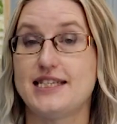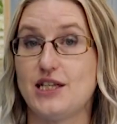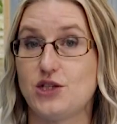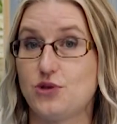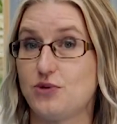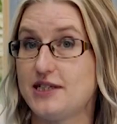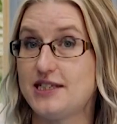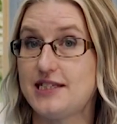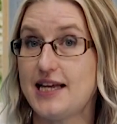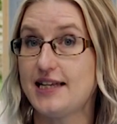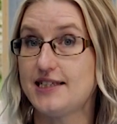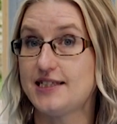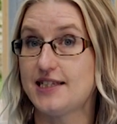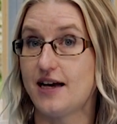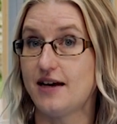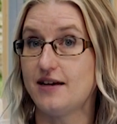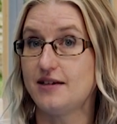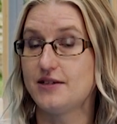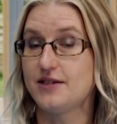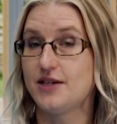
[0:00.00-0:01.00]
into a
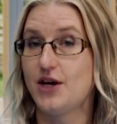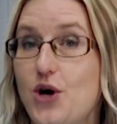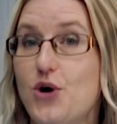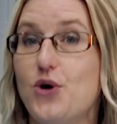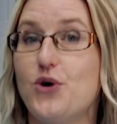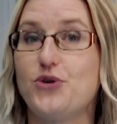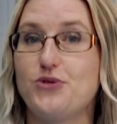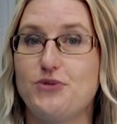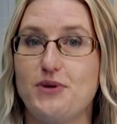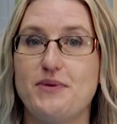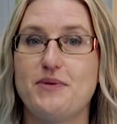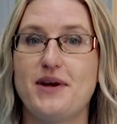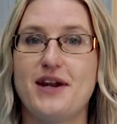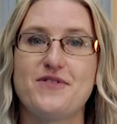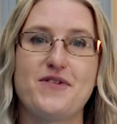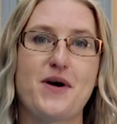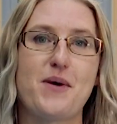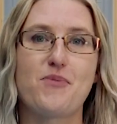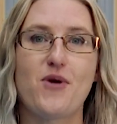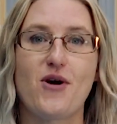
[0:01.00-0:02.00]
centre or through one
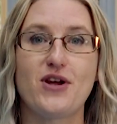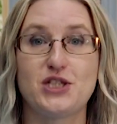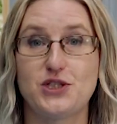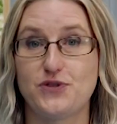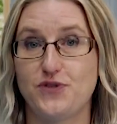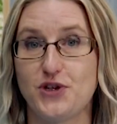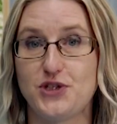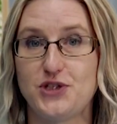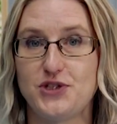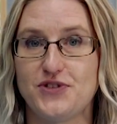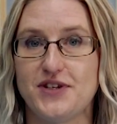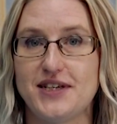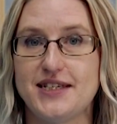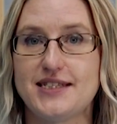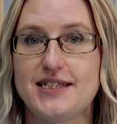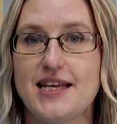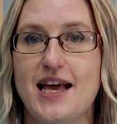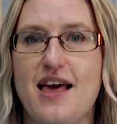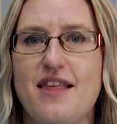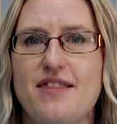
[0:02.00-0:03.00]
of our branch
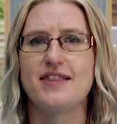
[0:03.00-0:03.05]
fosterers,